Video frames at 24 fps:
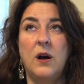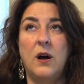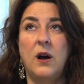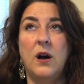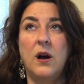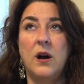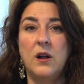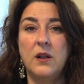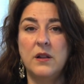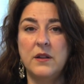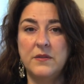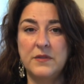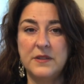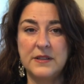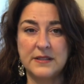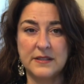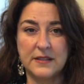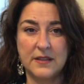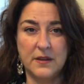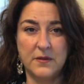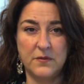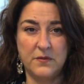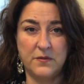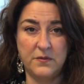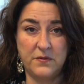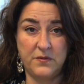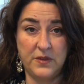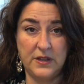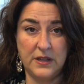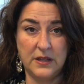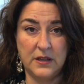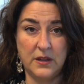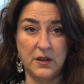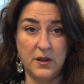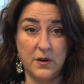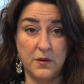All of this can
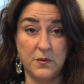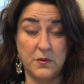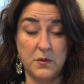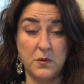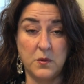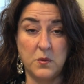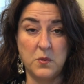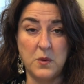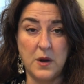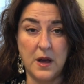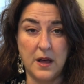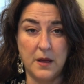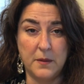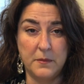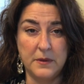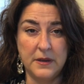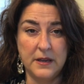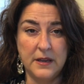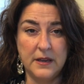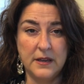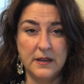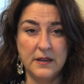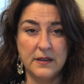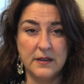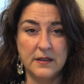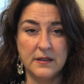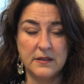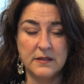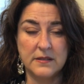feel overwhelming.